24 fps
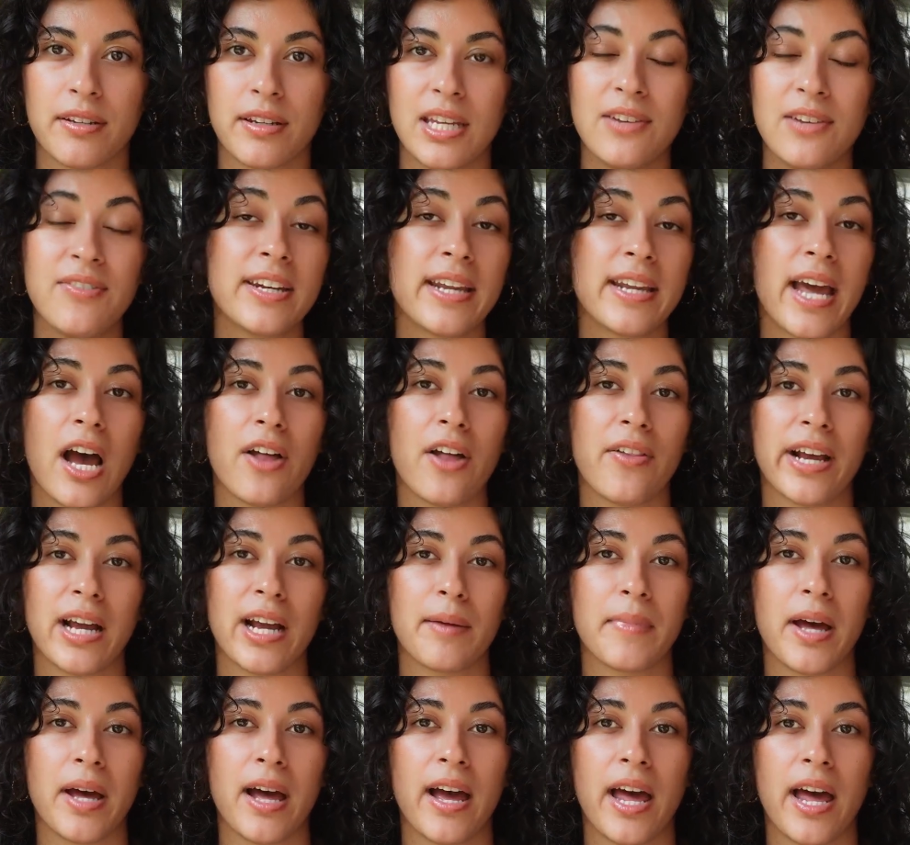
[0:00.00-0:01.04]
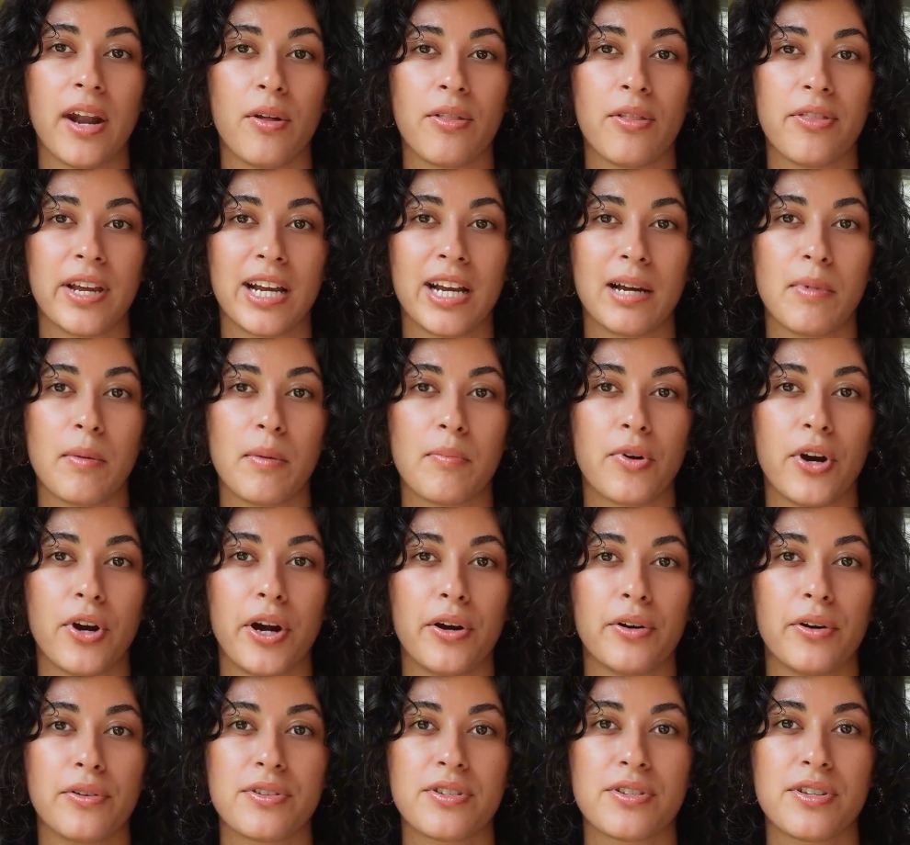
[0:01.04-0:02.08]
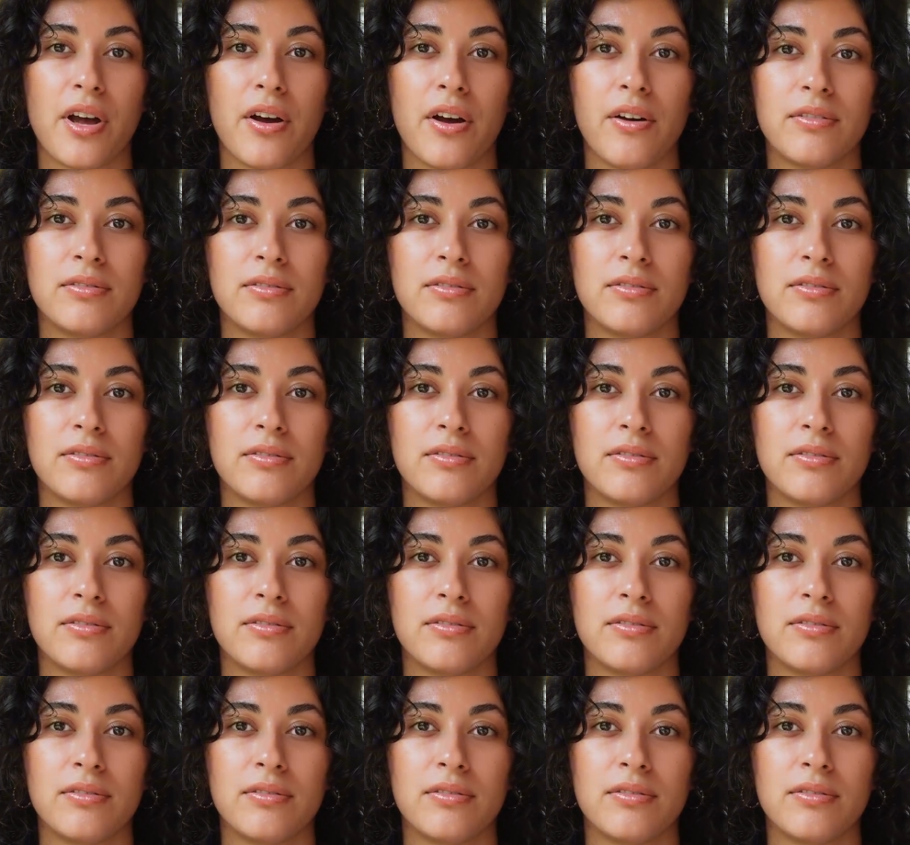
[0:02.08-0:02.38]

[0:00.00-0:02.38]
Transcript: Even now, like I don't think I'm a pro, so